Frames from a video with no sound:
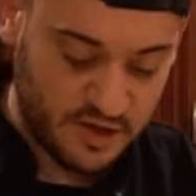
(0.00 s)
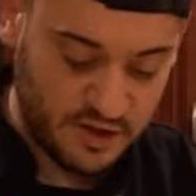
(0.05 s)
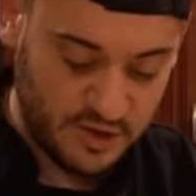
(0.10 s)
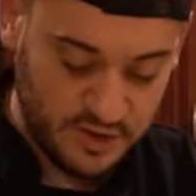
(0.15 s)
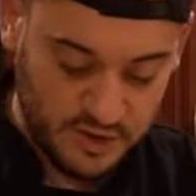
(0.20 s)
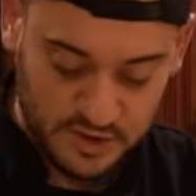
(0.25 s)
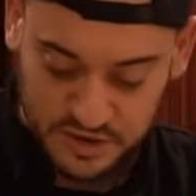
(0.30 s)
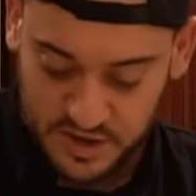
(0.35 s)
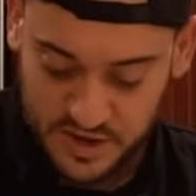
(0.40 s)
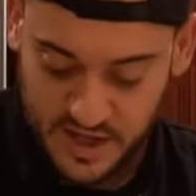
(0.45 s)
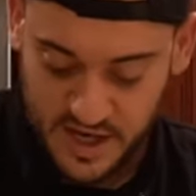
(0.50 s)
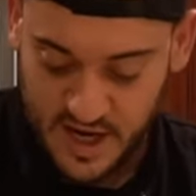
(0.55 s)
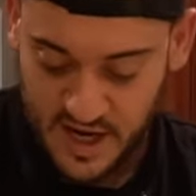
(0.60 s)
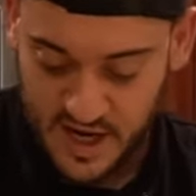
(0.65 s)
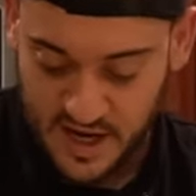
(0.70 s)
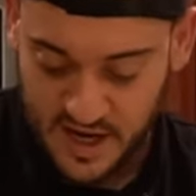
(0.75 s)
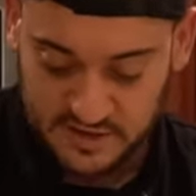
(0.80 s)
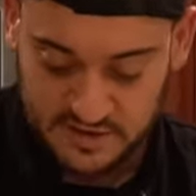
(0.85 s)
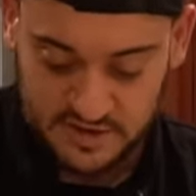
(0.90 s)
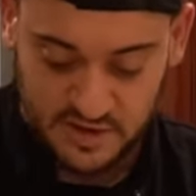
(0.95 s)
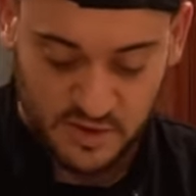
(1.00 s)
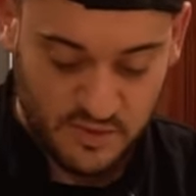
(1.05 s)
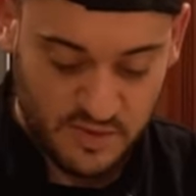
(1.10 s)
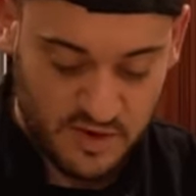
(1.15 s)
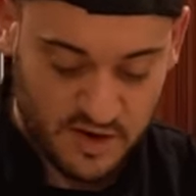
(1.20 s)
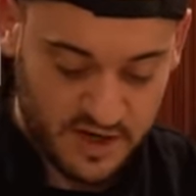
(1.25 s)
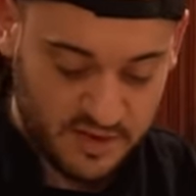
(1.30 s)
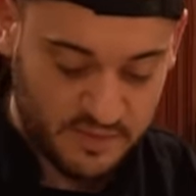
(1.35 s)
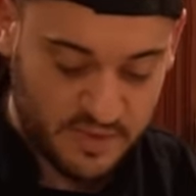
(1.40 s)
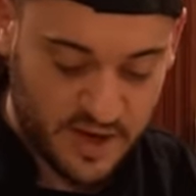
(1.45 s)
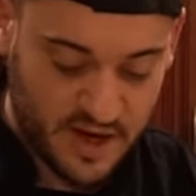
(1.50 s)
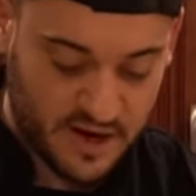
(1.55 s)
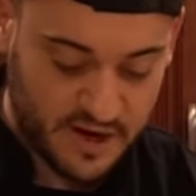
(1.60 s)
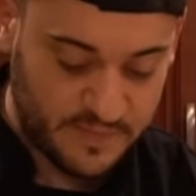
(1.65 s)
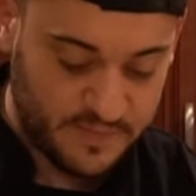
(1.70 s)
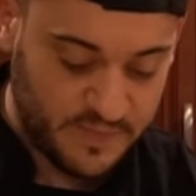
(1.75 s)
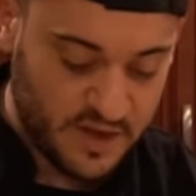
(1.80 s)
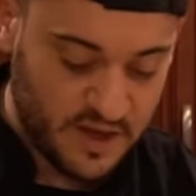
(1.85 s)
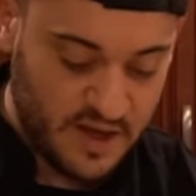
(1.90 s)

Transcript: Use your hands, don't worry about it.